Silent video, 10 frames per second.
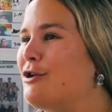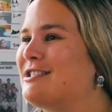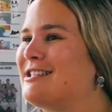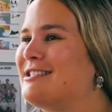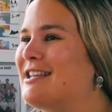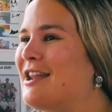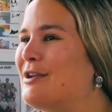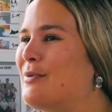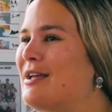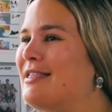first it
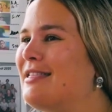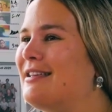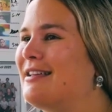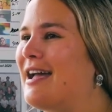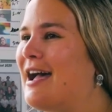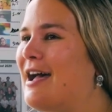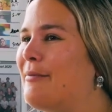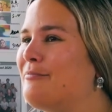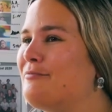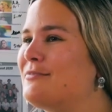started with
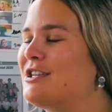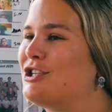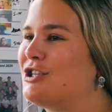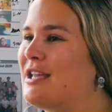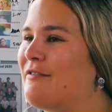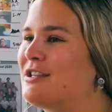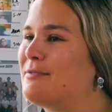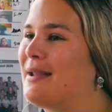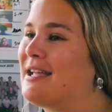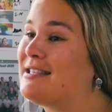um, teachers having
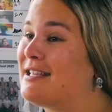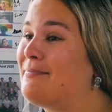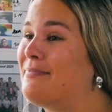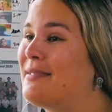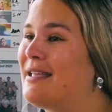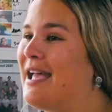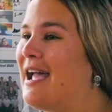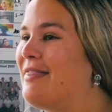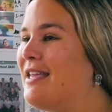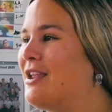to place them,
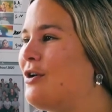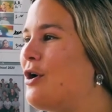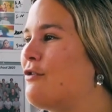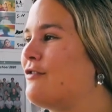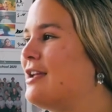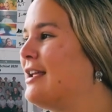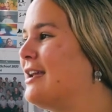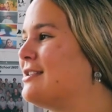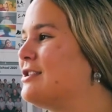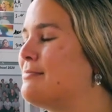and then it got
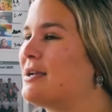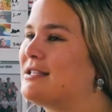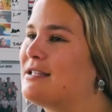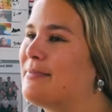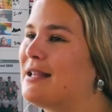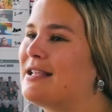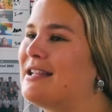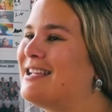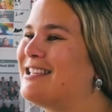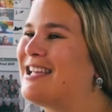really into mixed
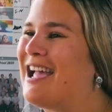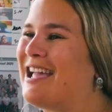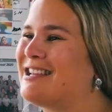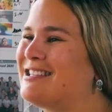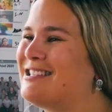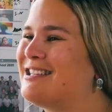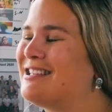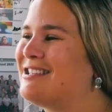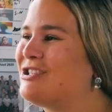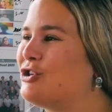ability and
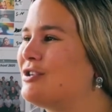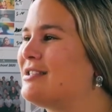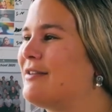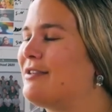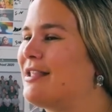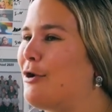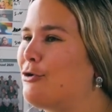students having their